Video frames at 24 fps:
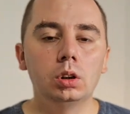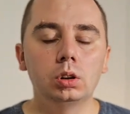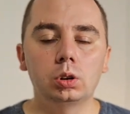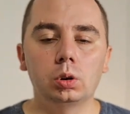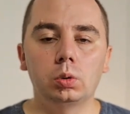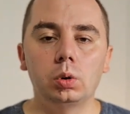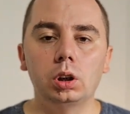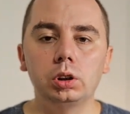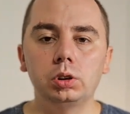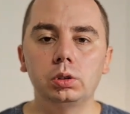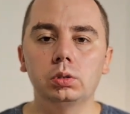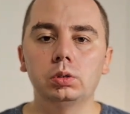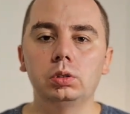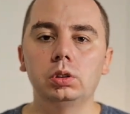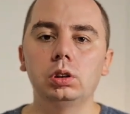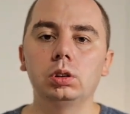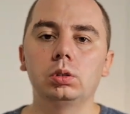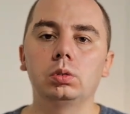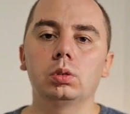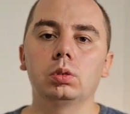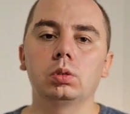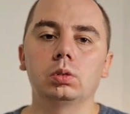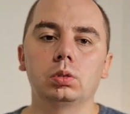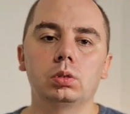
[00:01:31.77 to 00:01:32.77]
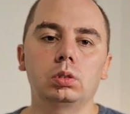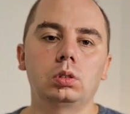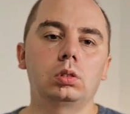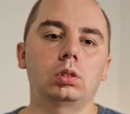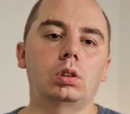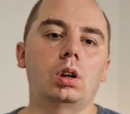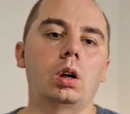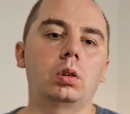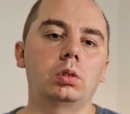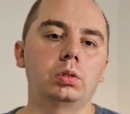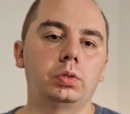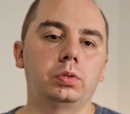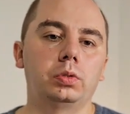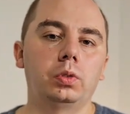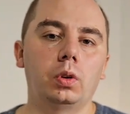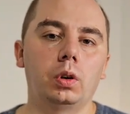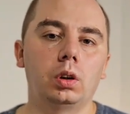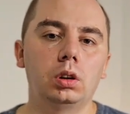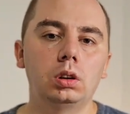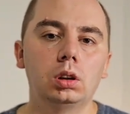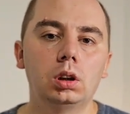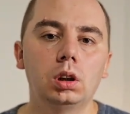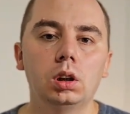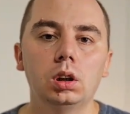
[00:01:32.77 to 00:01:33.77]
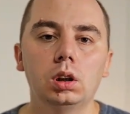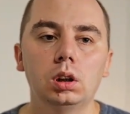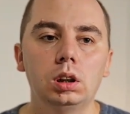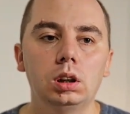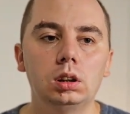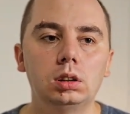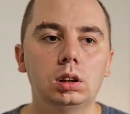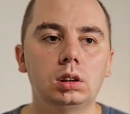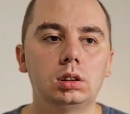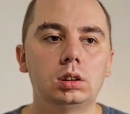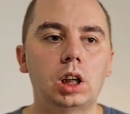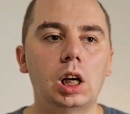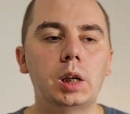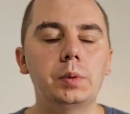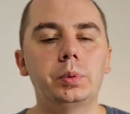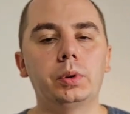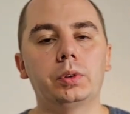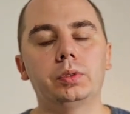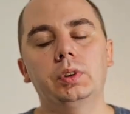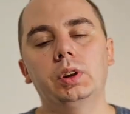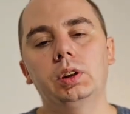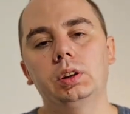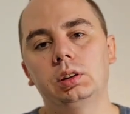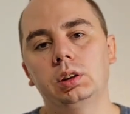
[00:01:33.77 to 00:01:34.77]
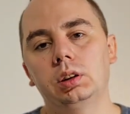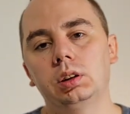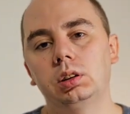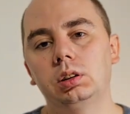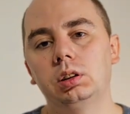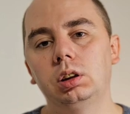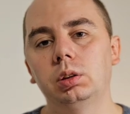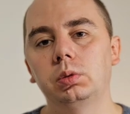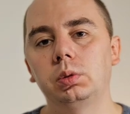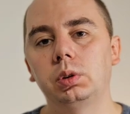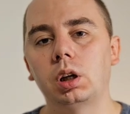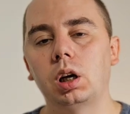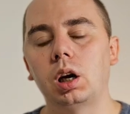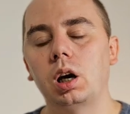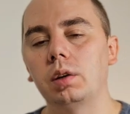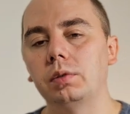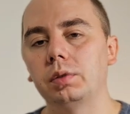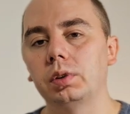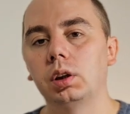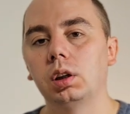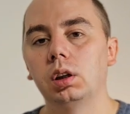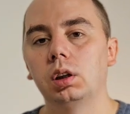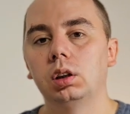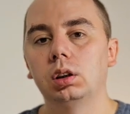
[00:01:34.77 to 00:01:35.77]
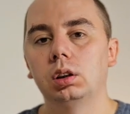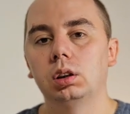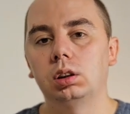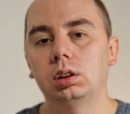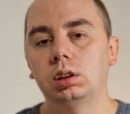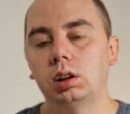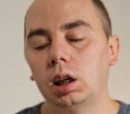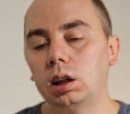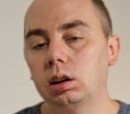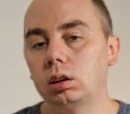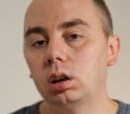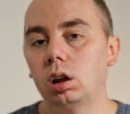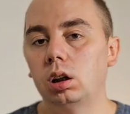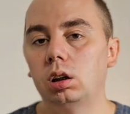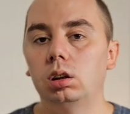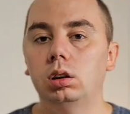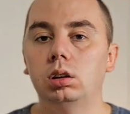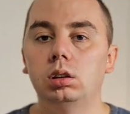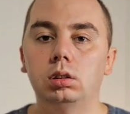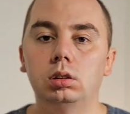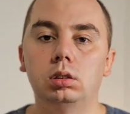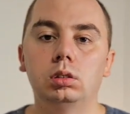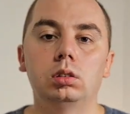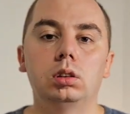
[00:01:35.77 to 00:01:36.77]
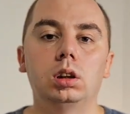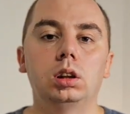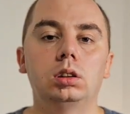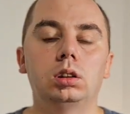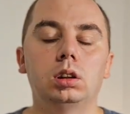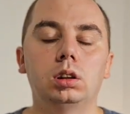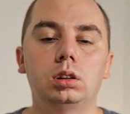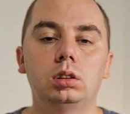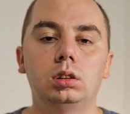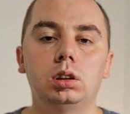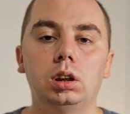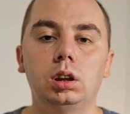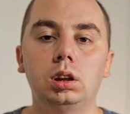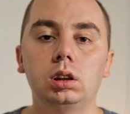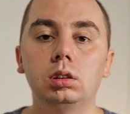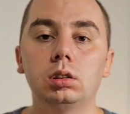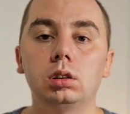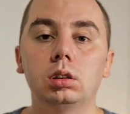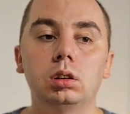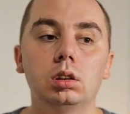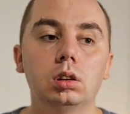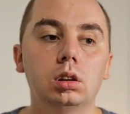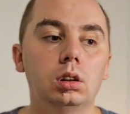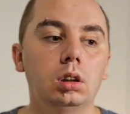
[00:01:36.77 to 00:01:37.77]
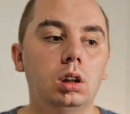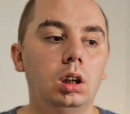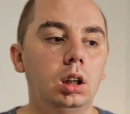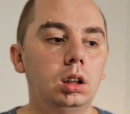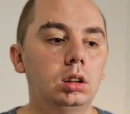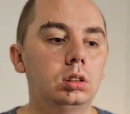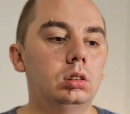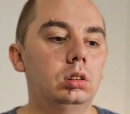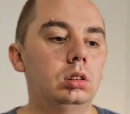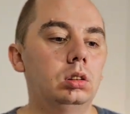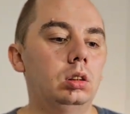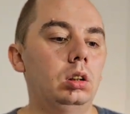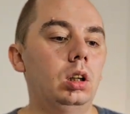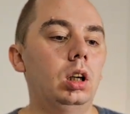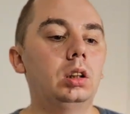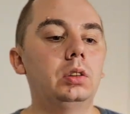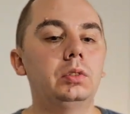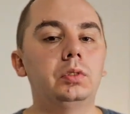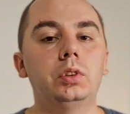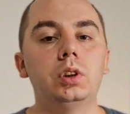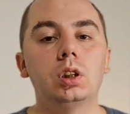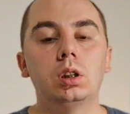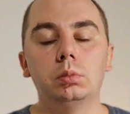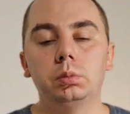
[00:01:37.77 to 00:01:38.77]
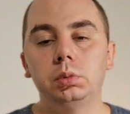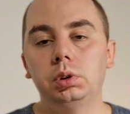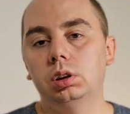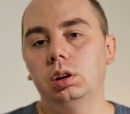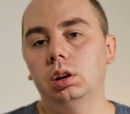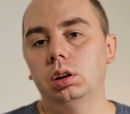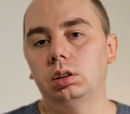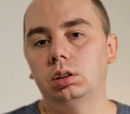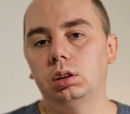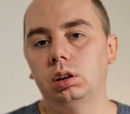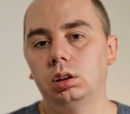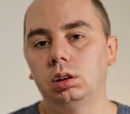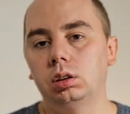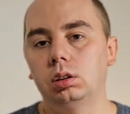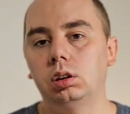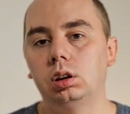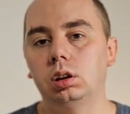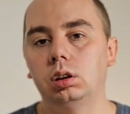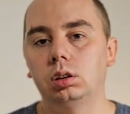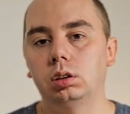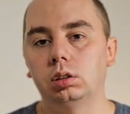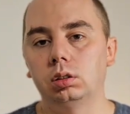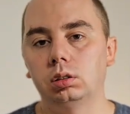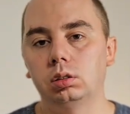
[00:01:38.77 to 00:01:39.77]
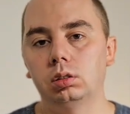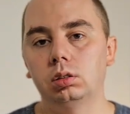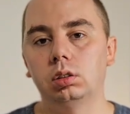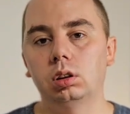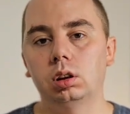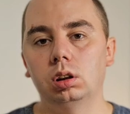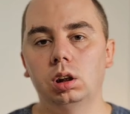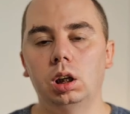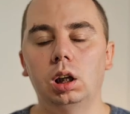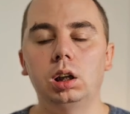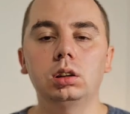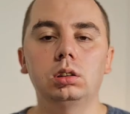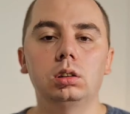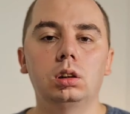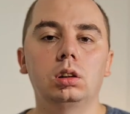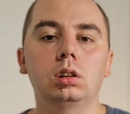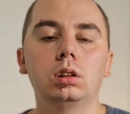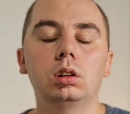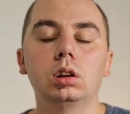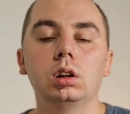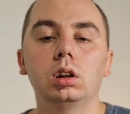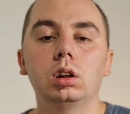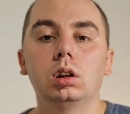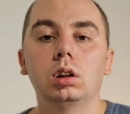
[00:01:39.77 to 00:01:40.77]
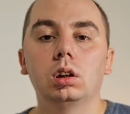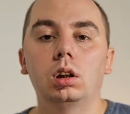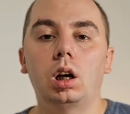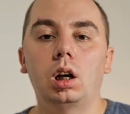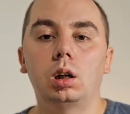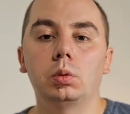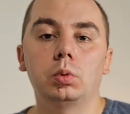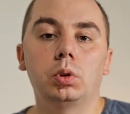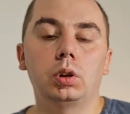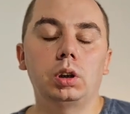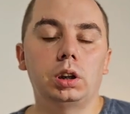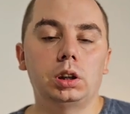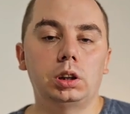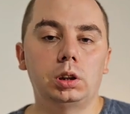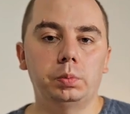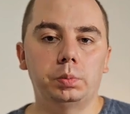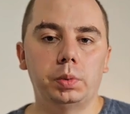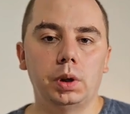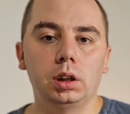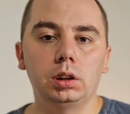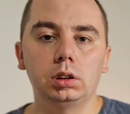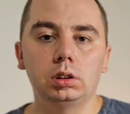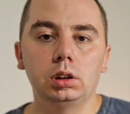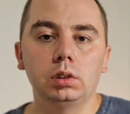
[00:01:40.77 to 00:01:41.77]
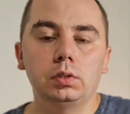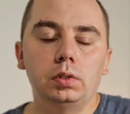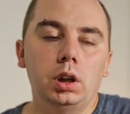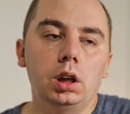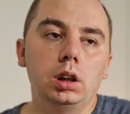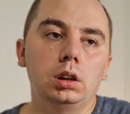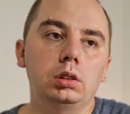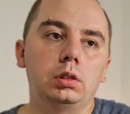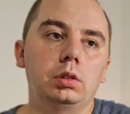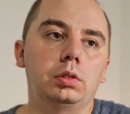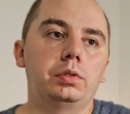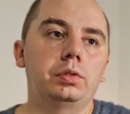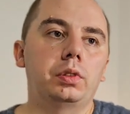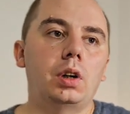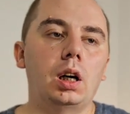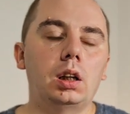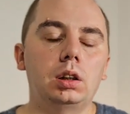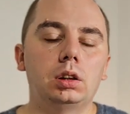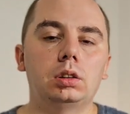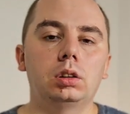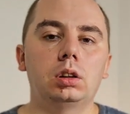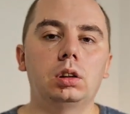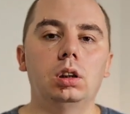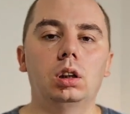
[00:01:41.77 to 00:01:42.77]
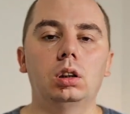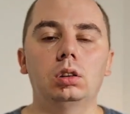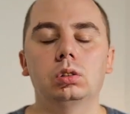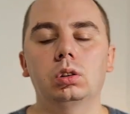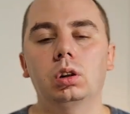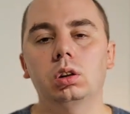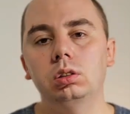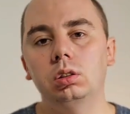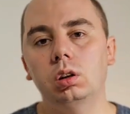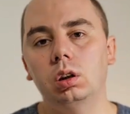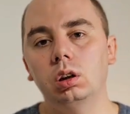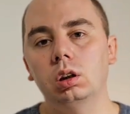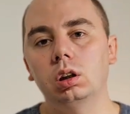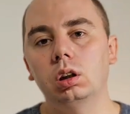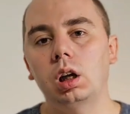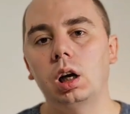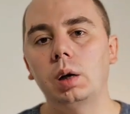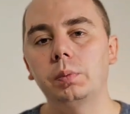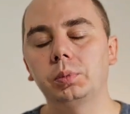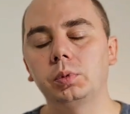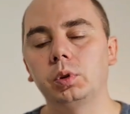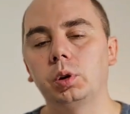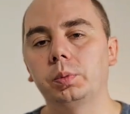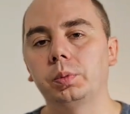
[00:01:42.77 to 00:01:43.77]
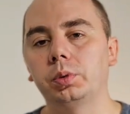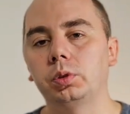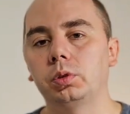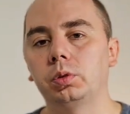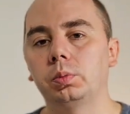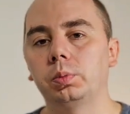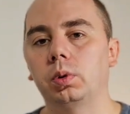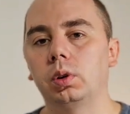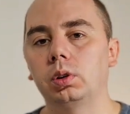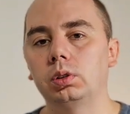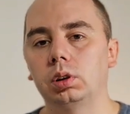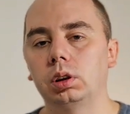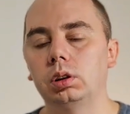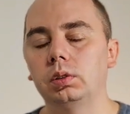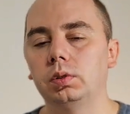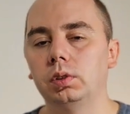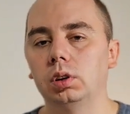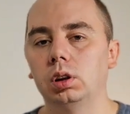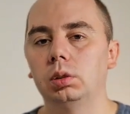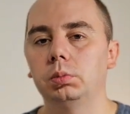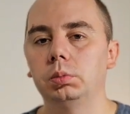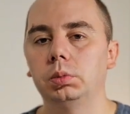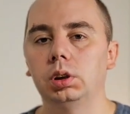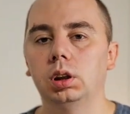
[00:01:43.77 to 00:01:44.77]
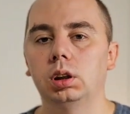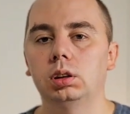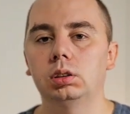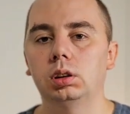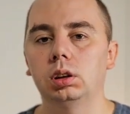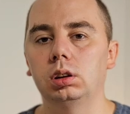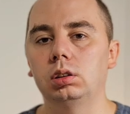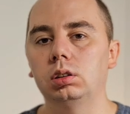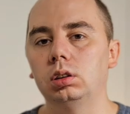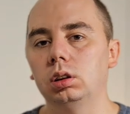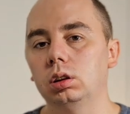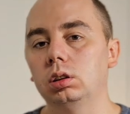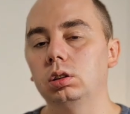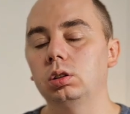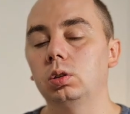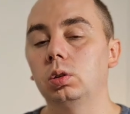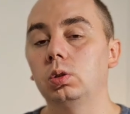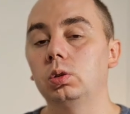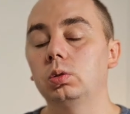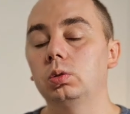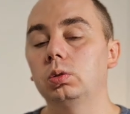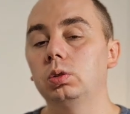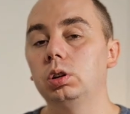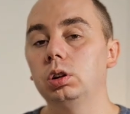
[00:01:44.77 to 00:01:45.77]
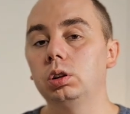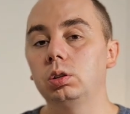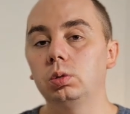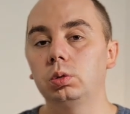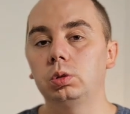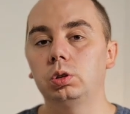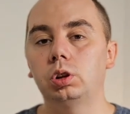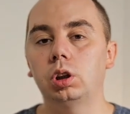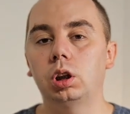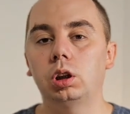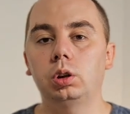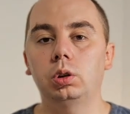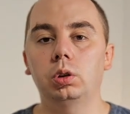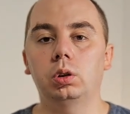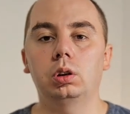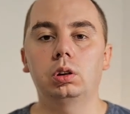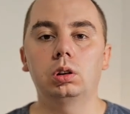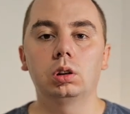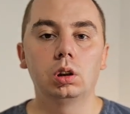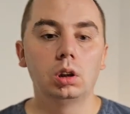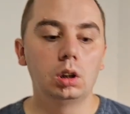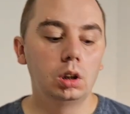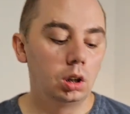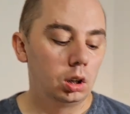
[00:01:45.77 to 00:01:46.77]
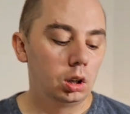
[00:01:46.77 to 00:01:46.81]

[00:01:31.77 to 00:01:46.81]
So what you need to look out for is the type of SSD. We have SATA SSDs and NVMe SSDs. The latter are more expensive and faster, and not all laptops support NVMe SSDs, so you need to check your